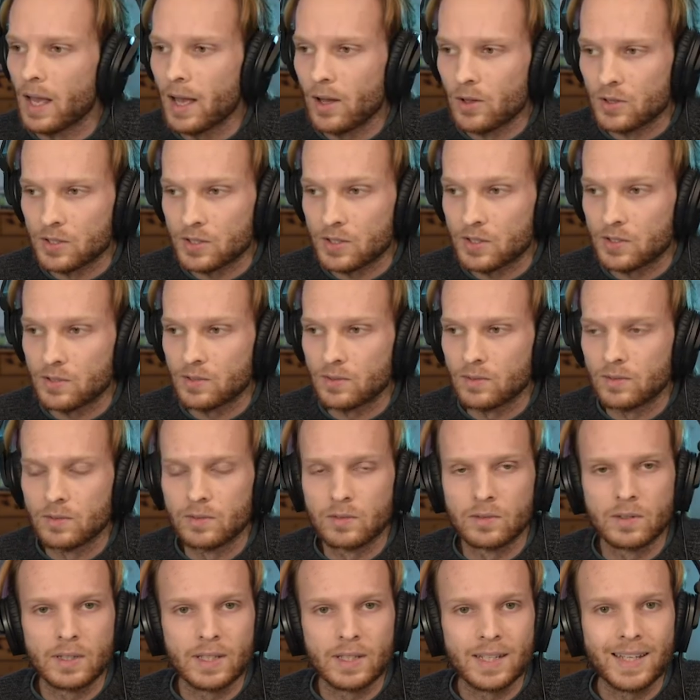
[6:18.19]
Else,
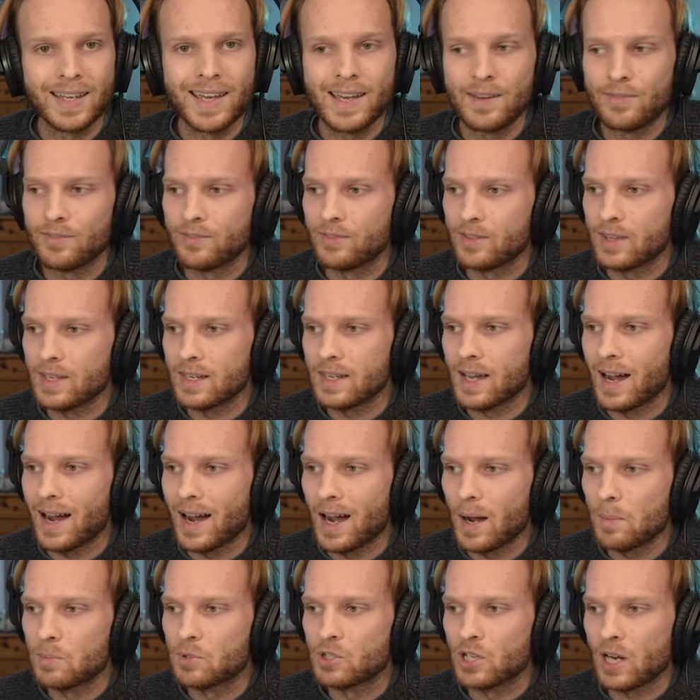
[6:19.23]
if the
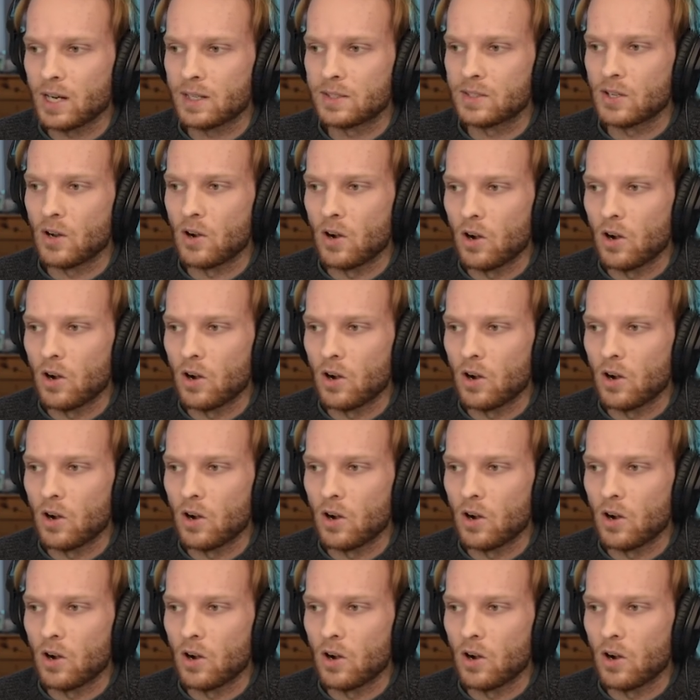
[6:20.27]
object